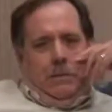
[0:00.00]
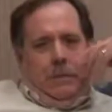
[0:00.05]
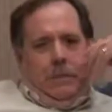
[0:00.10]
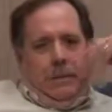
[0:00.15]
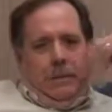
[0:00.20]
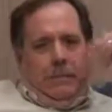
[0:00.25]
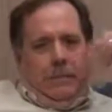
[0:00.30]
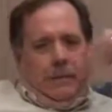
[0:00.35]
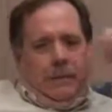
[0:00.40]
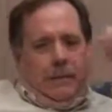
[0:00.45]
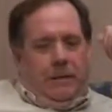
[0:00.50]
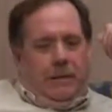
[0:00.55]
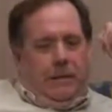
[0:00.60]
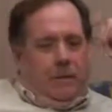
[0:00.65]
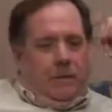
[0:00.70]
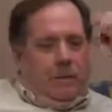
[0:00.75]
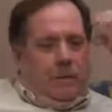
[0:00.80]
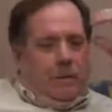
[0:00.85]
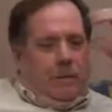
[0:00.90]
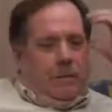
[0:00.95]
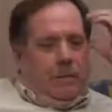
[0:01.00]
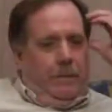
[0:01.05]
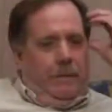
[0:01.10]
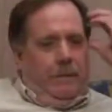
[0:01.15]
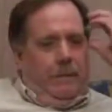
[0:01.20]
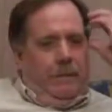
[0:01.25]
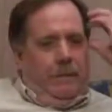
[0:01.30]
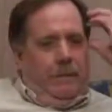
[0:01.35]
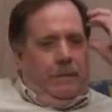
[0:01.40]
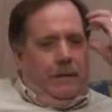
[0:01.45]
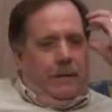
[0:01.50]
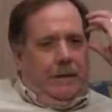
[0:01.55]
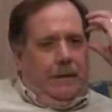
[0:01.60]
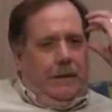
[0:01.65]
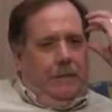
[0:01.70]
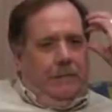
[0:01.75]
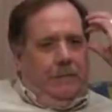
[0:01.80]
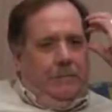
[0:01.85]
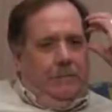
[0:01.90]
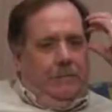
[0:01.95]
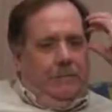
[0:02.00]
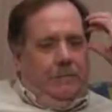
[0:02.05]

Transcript: We even got a permit to have